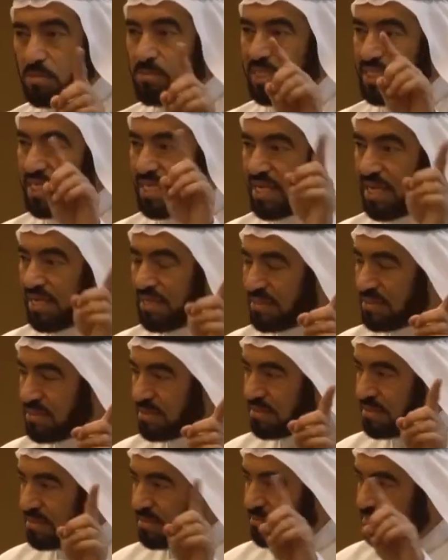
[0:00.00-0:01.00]
to Medina,
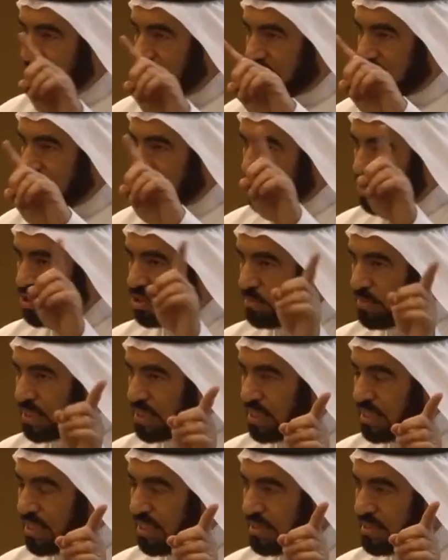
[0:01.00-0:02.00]
migration
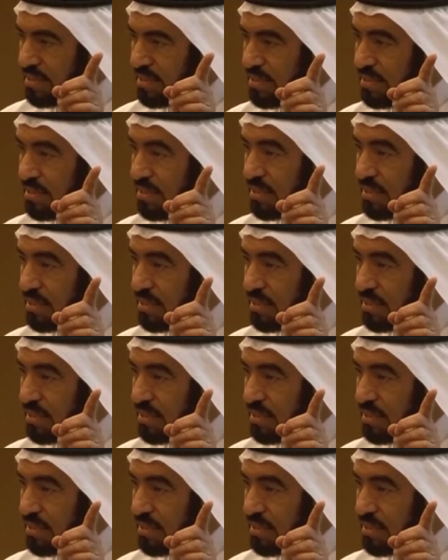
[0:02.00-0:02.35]
to Medina,